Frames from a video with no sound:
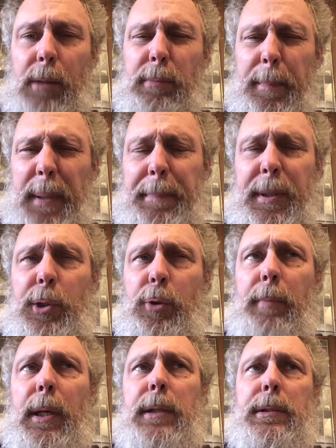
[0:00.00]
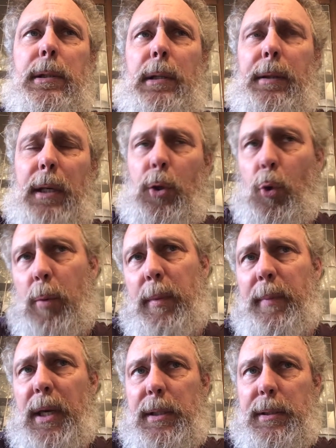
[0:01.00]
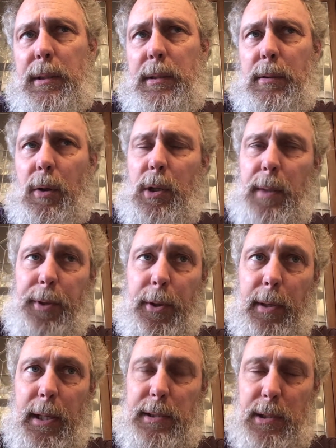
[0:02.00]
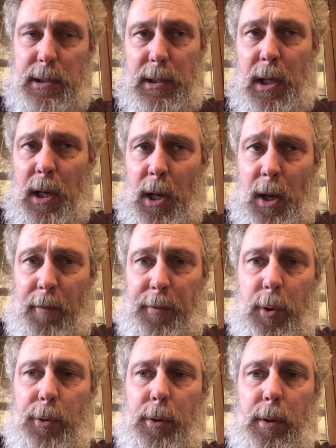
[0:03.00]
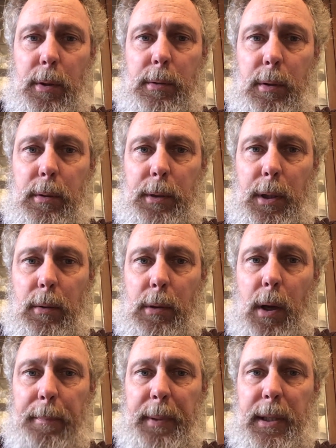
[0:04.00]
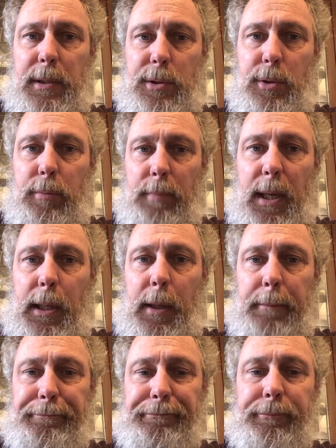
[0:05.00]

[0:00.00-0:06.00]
but PPU makes it, and I think Norma makes it, and RWS, and a few other companies do make it.